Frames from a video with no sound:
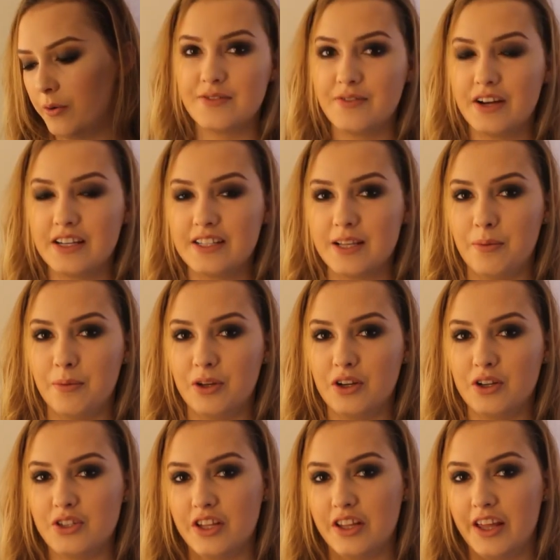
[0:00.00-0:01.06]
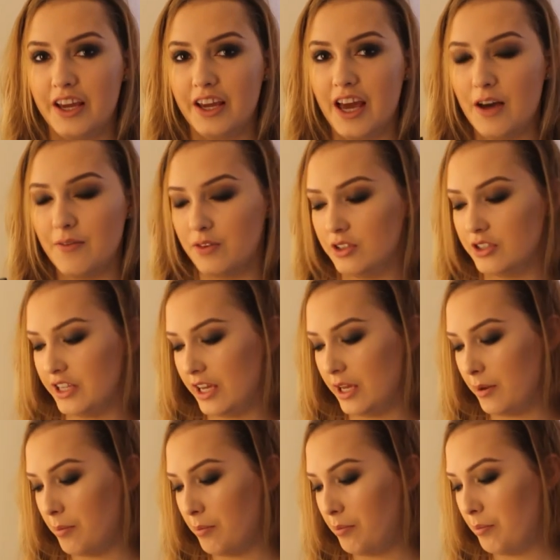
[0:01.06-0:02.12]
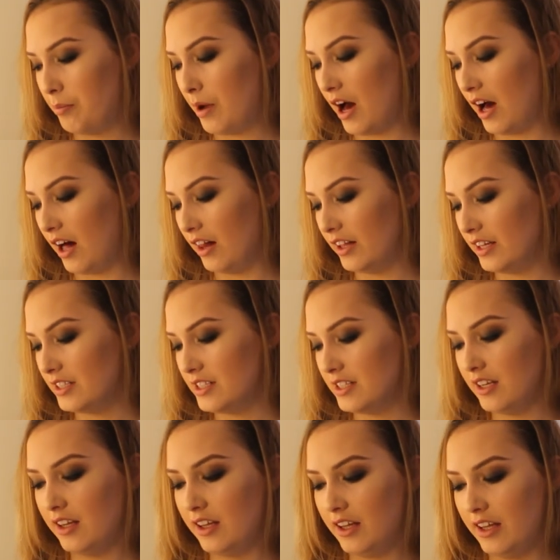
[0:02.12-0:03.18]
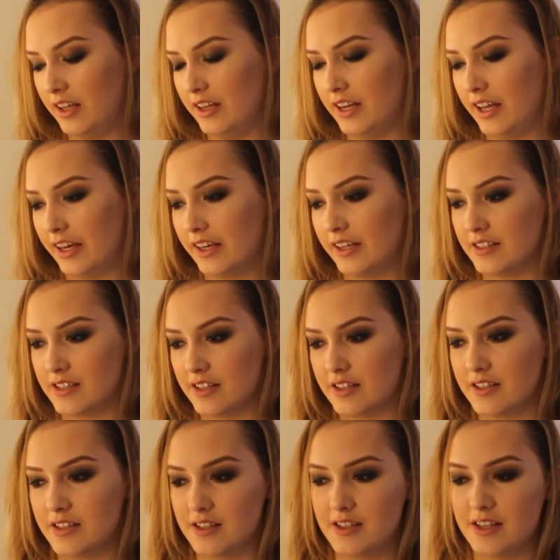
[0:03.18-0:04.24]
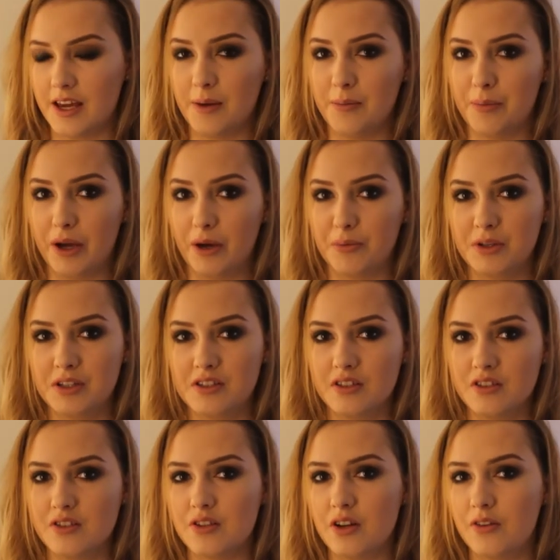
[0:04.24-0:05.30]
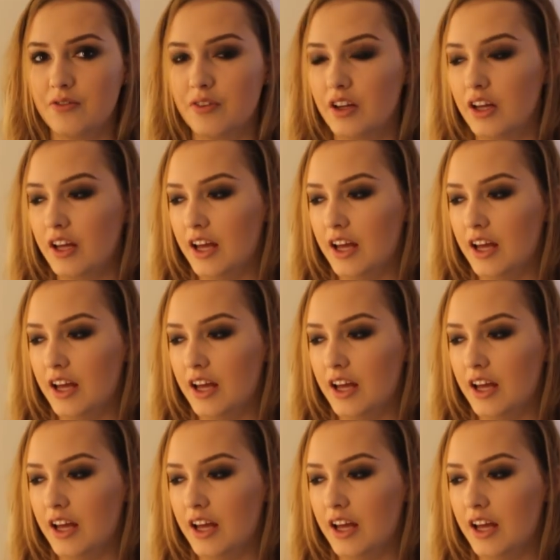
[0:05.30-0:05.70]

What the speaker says: It's very similar to the Kat Von D palette in consistency and pigment and stuff,